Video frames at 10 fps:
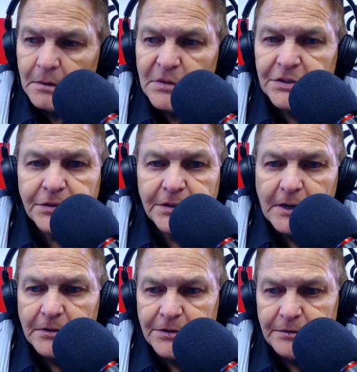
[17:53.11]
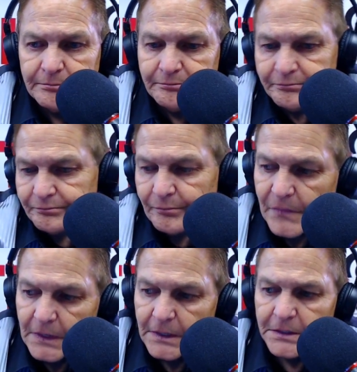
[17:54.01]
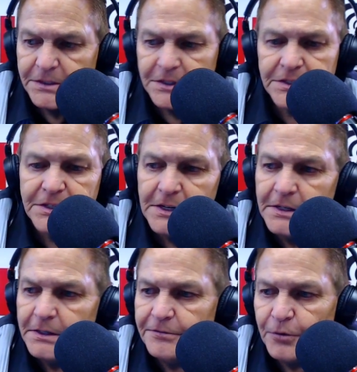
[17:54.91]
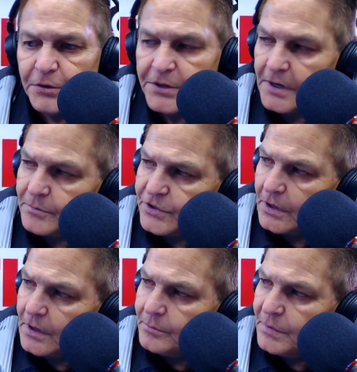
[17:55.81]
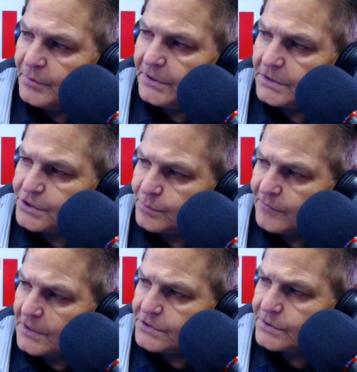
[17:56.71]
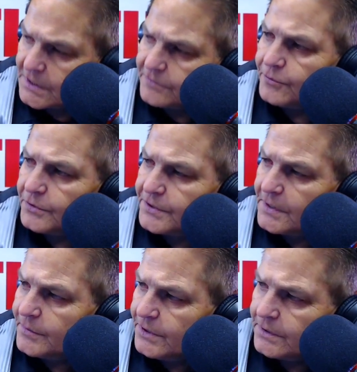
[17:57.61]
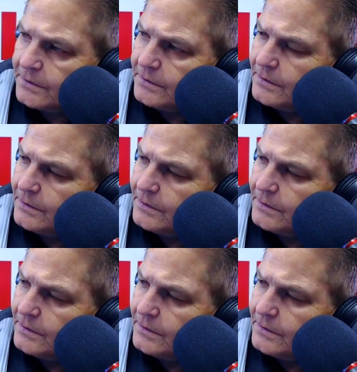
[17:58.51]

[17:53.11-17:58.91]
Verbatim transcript: Mr. Townsend, is this a full time job? Being a supervisor, is that a full time gig?